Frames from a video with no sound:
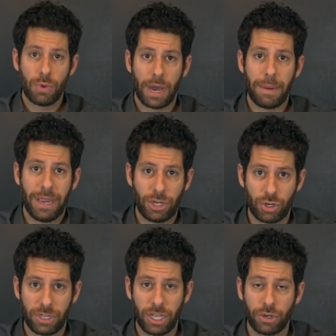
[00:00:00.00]
You got to make
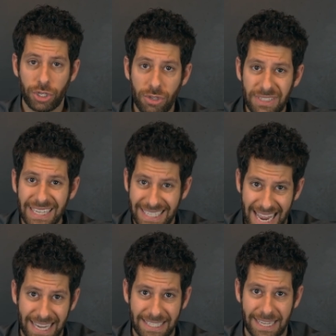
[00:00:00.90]
sure that you're using
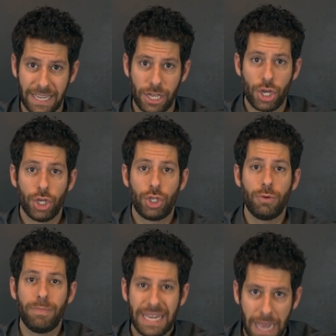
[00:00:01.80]
texting
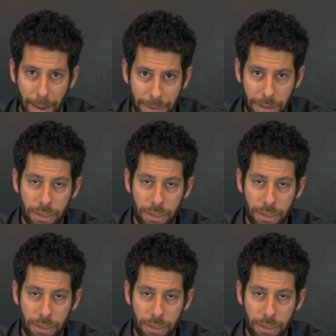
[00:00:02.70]
to meet up.